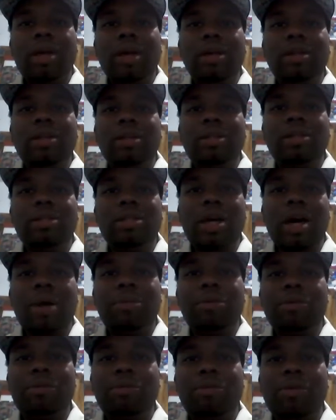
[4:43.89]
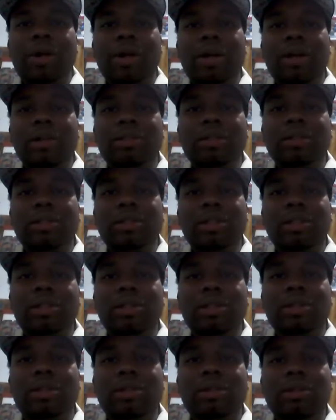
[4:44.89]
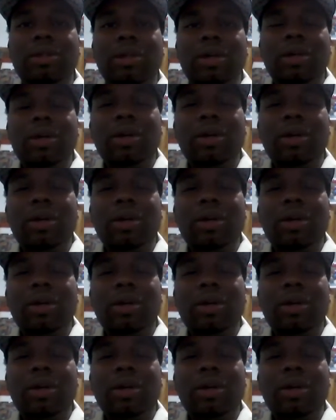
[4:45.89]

in the top of Brown's skull